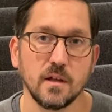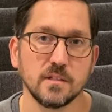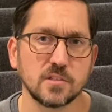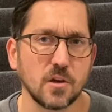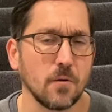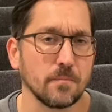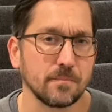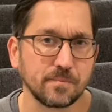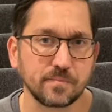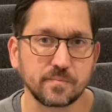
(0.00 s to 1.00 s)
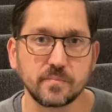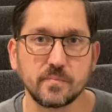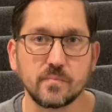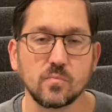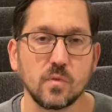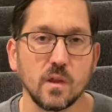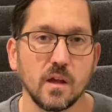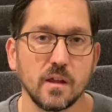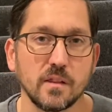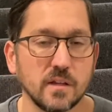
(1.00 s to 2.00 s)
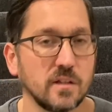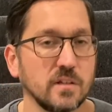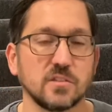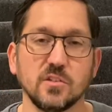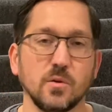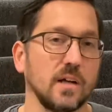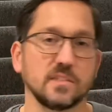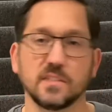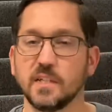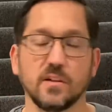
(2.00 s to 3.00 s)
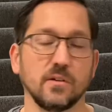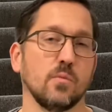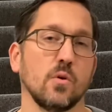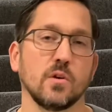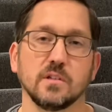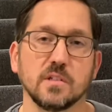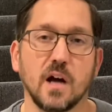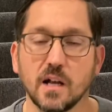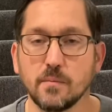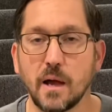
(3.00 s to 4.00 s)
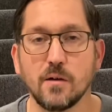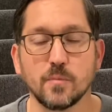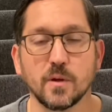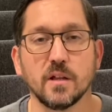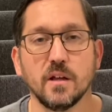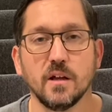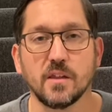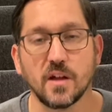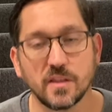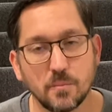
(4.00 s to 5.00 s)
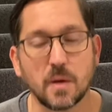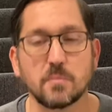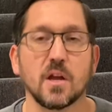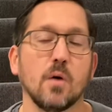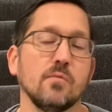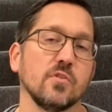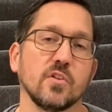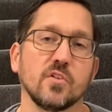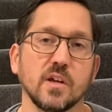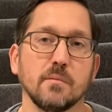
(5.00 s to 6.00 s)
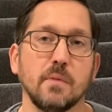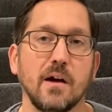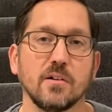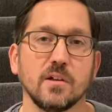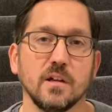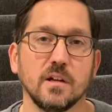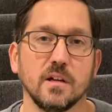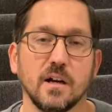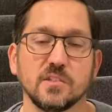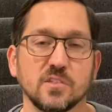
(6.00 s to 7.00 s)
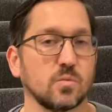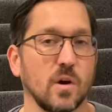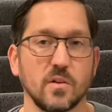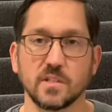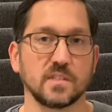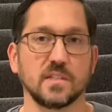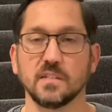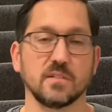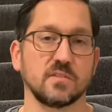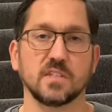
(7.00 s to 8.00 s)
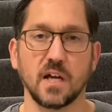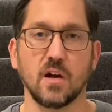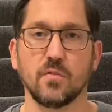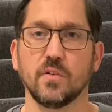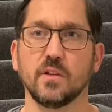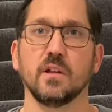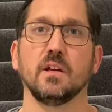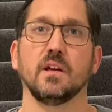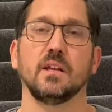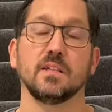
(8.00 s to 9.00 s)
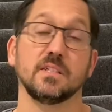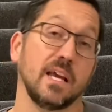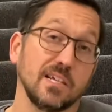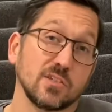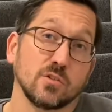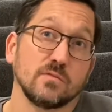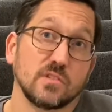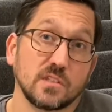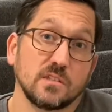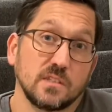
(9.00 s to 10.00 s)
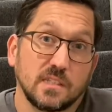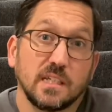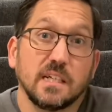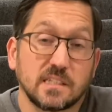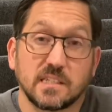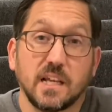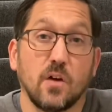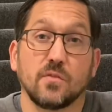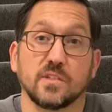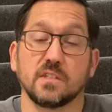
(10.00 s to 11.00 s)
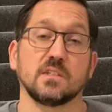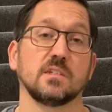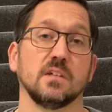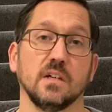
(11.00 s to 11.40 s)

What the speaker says: So there's nuances here and more to talk about, but I thought that might be helpful to think about, just where this sense of self and the danger of just seeing self as this